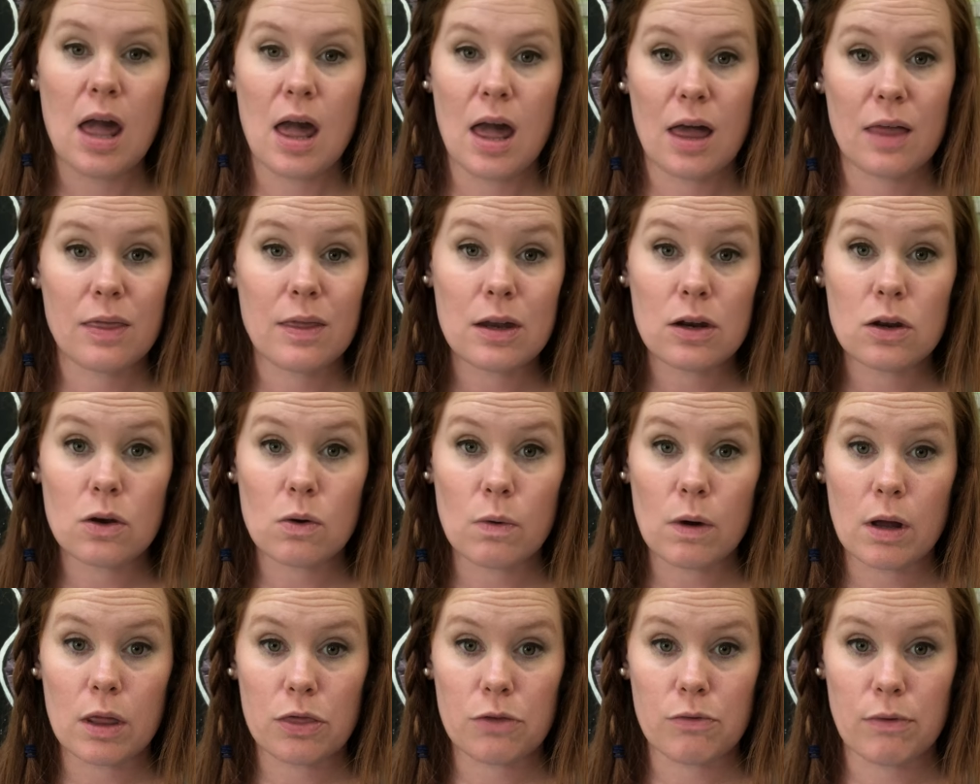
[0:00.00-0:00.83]
and then you'll
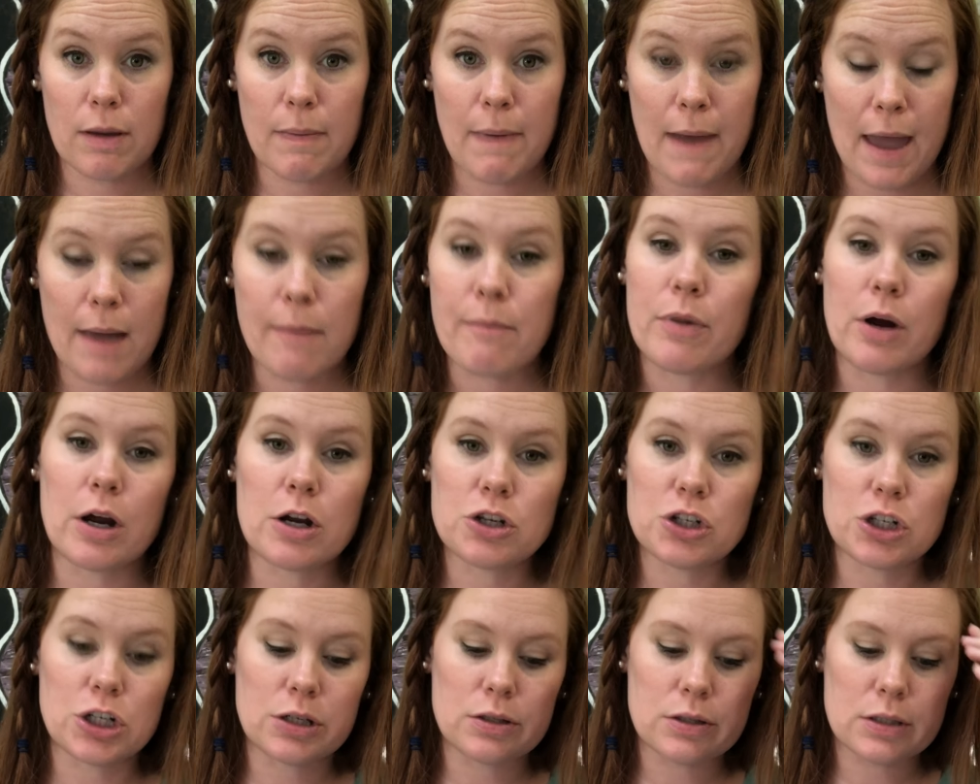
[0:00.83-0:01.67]
want 3
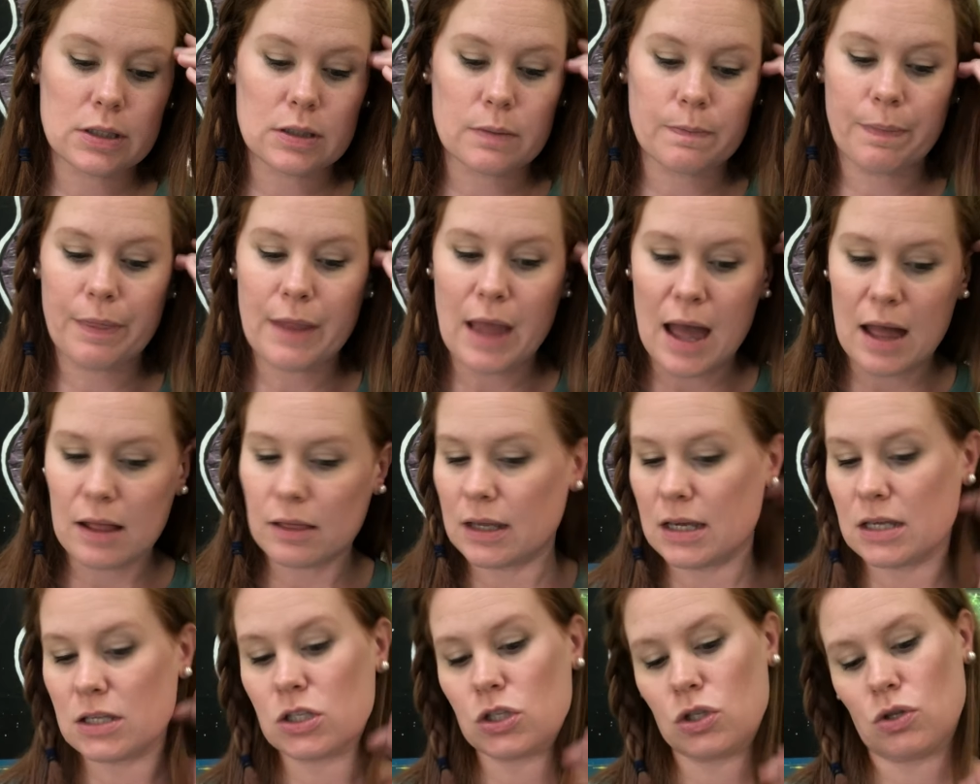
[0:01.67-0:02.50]
paintbrushes, at
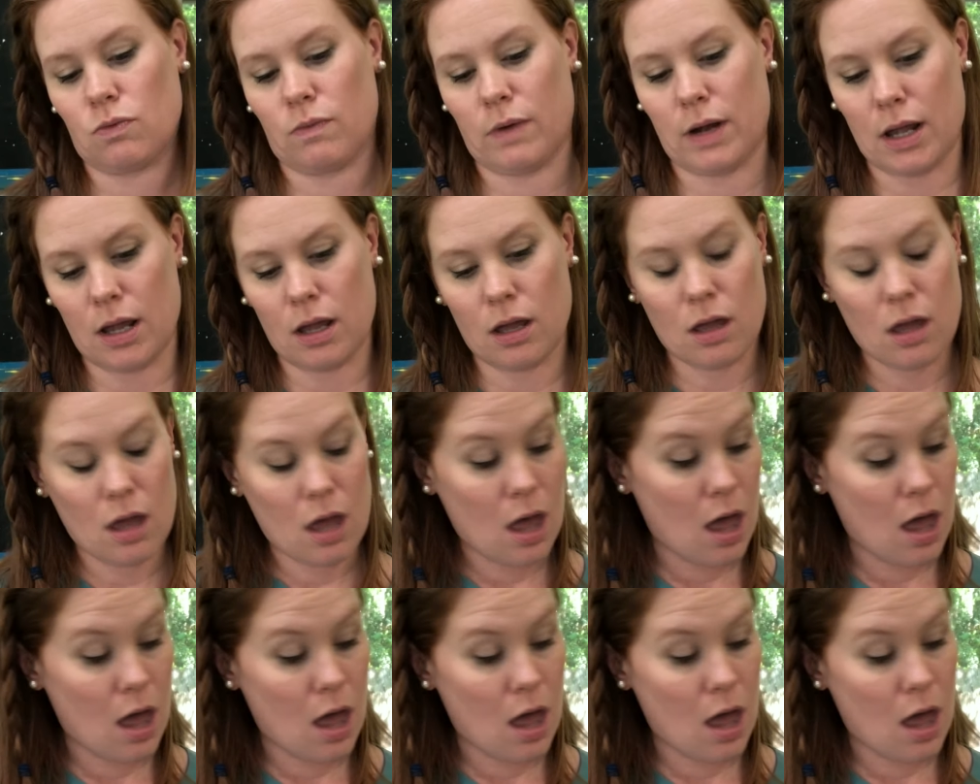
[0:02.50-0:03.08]
least 3.